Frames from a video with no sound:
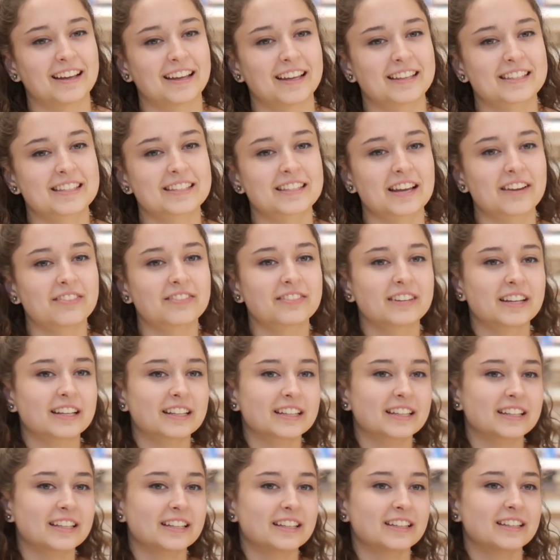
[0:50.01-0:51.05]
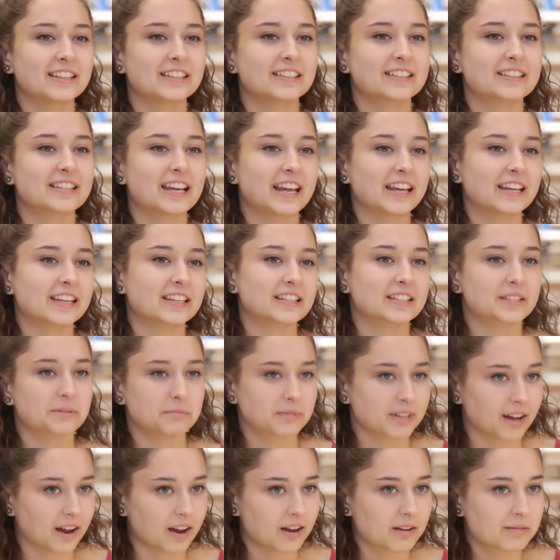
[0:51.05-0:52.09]
It's definitely taken some
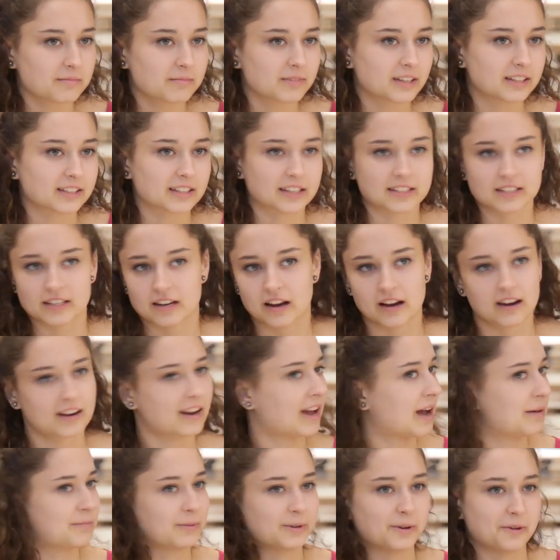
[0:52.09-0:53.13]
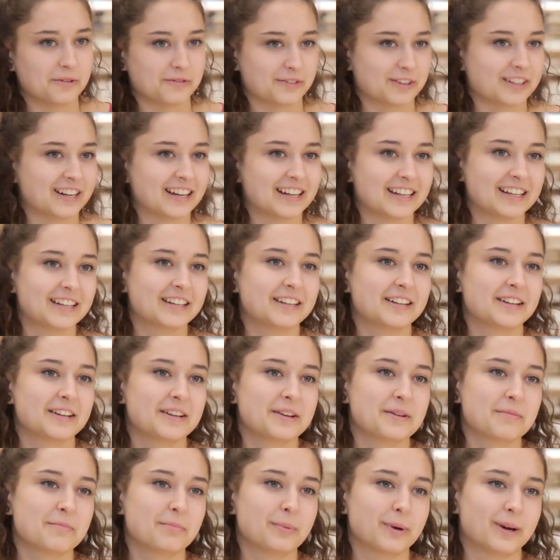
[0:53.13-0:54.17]
time. It does not happen overnight,
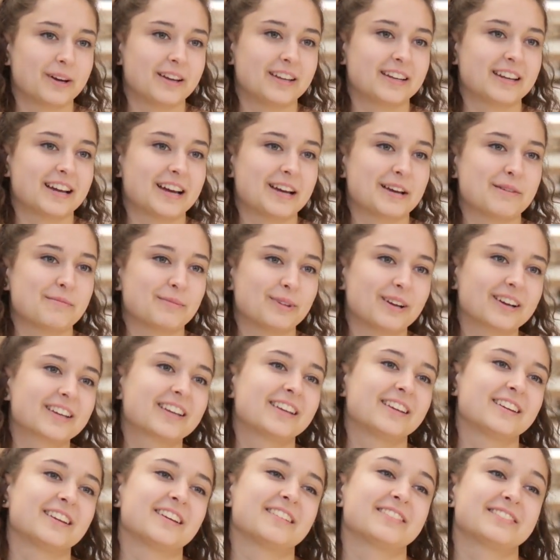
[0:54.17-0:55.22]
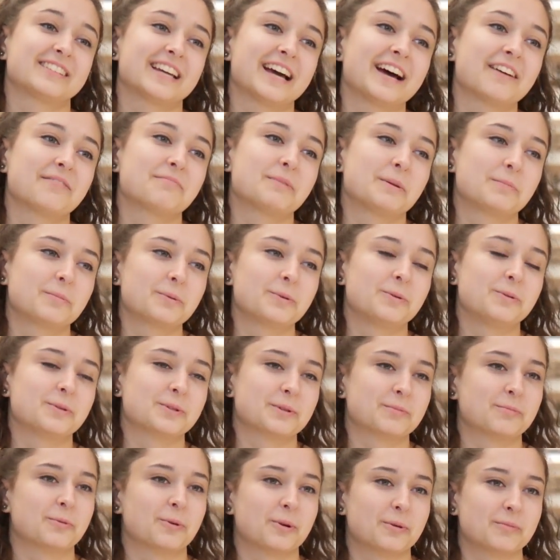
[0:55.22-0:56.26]
but I am lucky enough to have people who
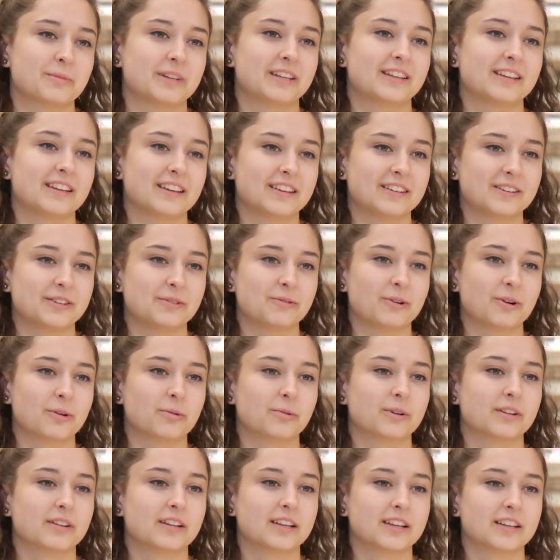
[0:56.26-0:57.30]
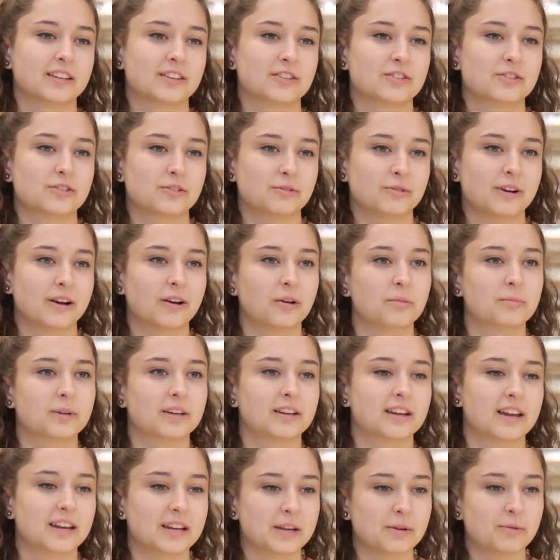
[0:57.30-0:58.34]
support me and who are willing to help me
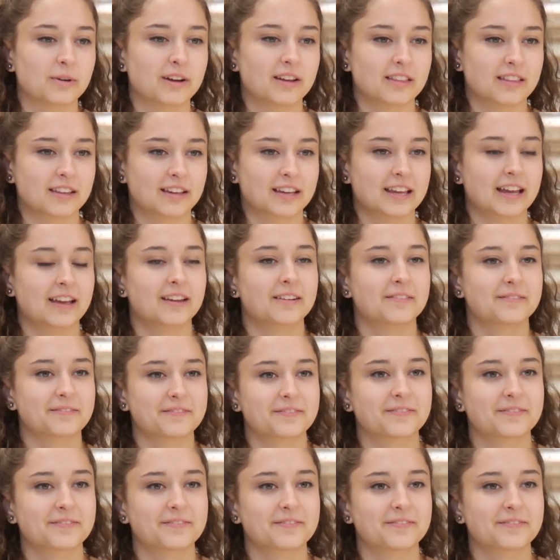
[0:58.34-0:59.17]
in any way they can.